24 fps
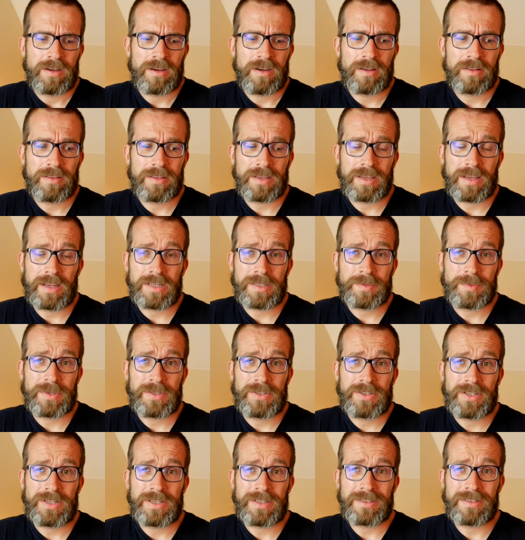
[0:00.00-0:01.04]
I think
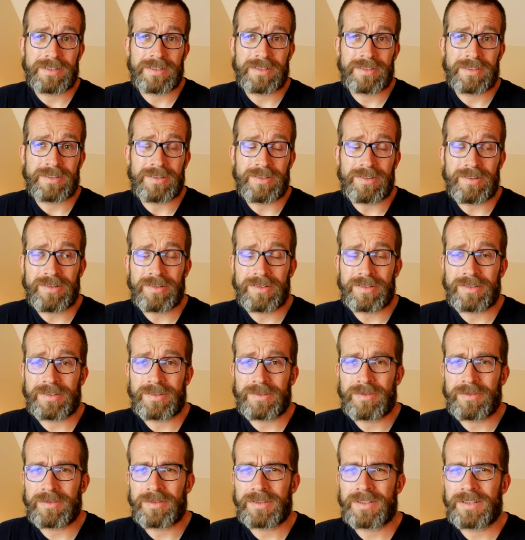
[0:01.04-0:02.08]
XPG isn't as good as
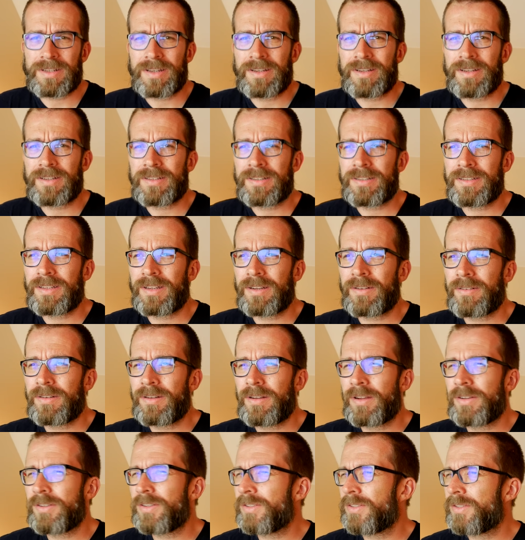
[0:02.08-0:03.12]
Corsair necessarily.
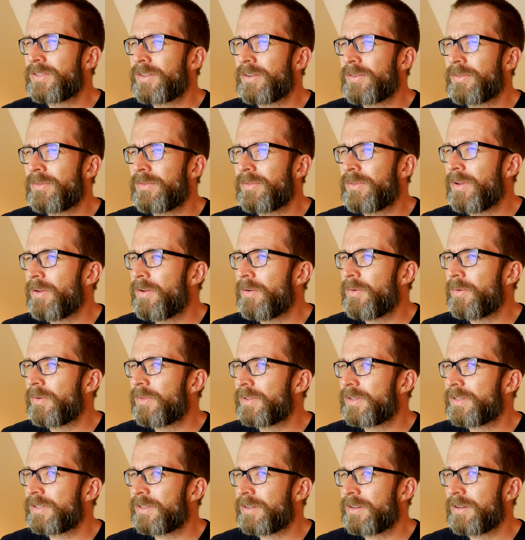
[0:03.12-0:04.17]
I just don't know what
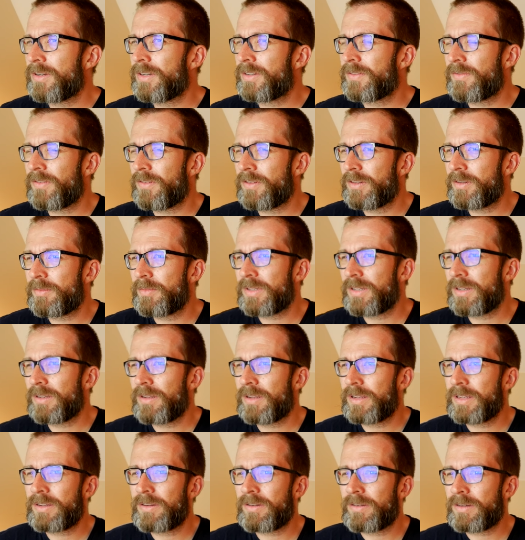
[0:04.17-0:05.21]
the search volumes are
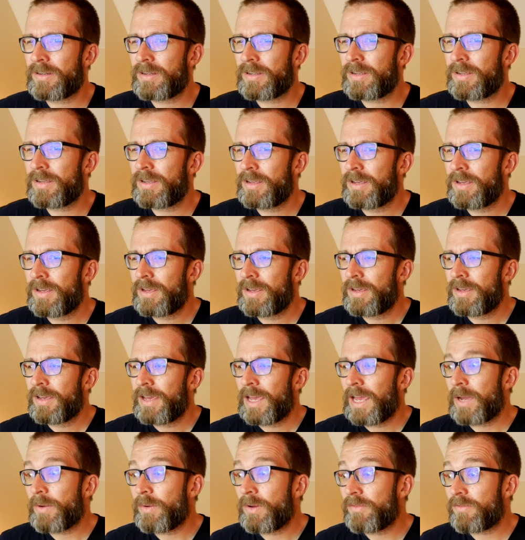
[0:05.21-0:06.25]
like on it.
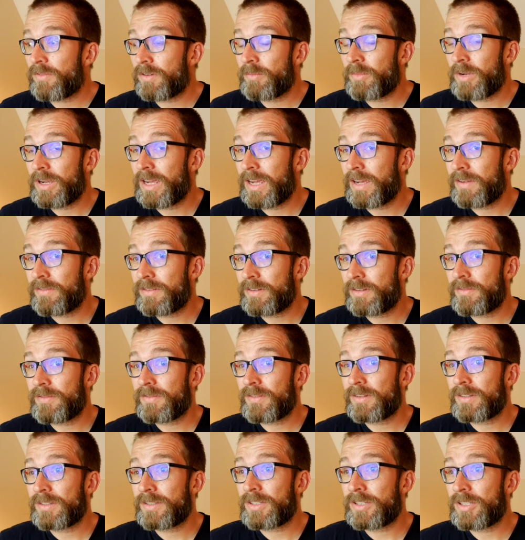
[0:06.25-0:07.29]
However, I might have an
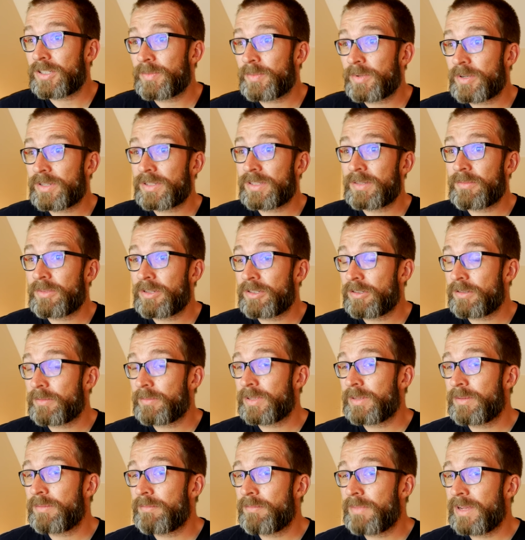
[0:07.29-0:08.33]
advantage because there might not
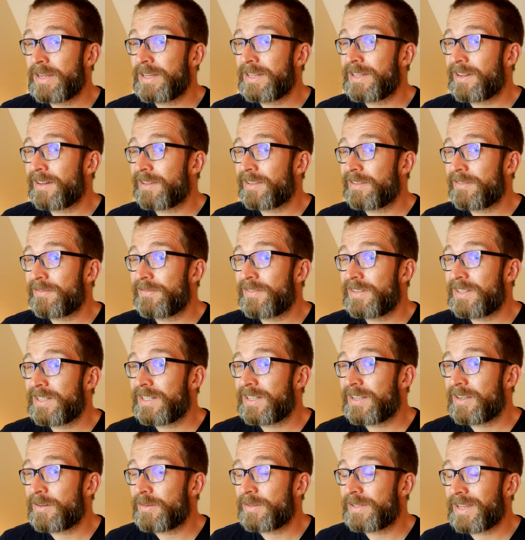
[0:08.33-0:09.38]
be many other
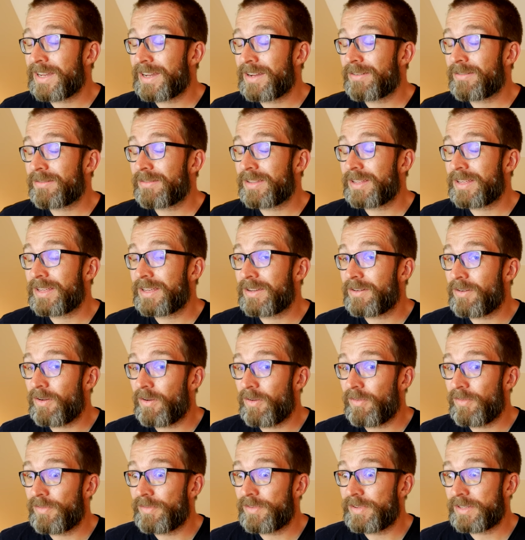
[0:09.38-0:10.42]
videos out there
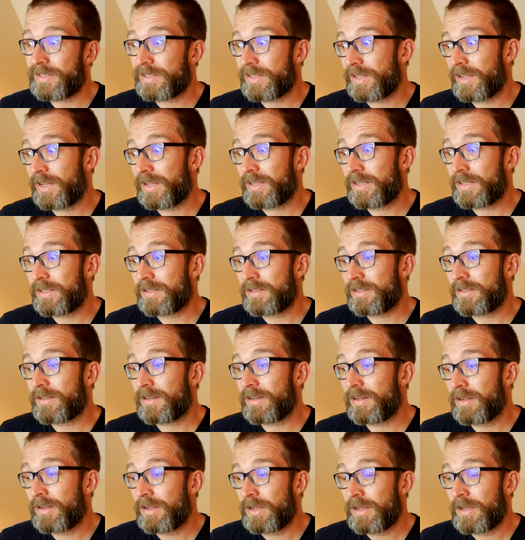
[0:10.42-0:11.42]
on this case.